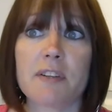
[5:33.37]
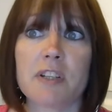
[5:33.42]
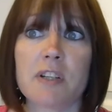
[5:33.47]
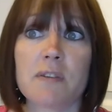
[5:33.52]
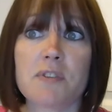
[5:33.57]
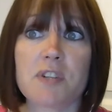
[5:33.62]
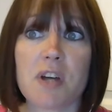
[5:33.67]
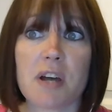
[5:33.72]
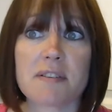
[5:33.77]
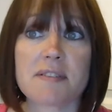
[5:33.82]

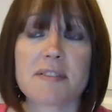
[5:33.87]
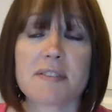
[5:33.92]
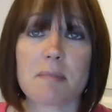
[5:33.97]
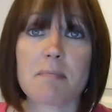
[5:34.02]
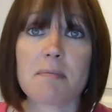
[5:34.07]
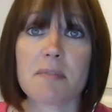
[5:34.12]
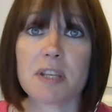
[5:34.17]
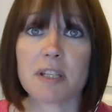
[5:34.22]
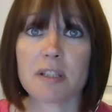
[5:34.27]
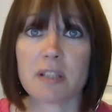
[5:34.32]
You've done
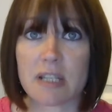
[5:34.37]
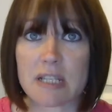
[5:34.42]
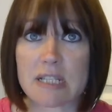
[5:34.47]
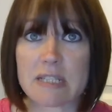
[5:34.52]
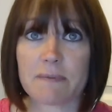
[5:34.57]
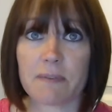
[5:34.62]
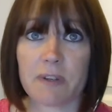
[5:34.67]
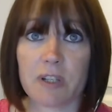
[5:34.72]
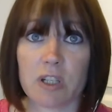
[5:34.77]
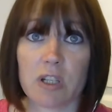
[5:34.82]
something that is
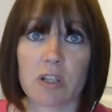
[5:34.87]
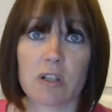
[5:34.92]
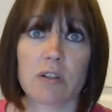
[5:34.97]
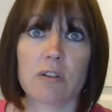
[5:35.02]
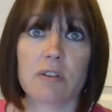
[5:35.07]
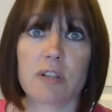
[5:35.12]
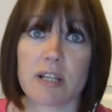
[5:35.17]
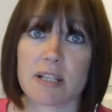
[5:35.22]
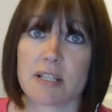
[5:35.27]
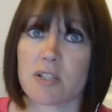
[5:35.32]
for you,
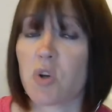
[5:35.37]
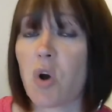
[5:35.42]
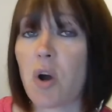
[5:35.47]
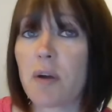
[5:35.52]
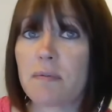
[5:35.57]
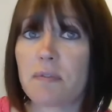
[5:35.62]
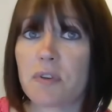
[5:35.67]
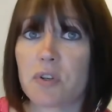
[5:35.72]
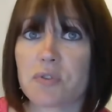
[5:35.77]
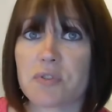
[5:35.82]
that is
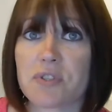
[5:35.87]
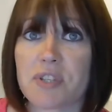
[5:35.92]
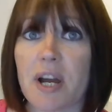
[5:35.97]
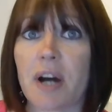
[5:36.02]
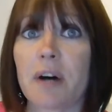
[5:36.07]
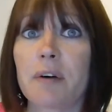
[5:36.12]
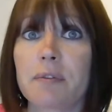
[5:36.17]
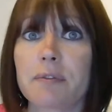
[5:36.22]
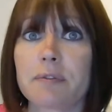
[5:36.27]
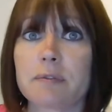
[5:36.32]
time for
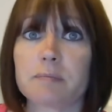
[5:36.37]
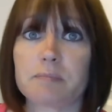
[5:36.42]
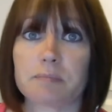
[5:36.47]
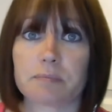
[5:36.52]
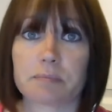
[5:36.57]
yourself.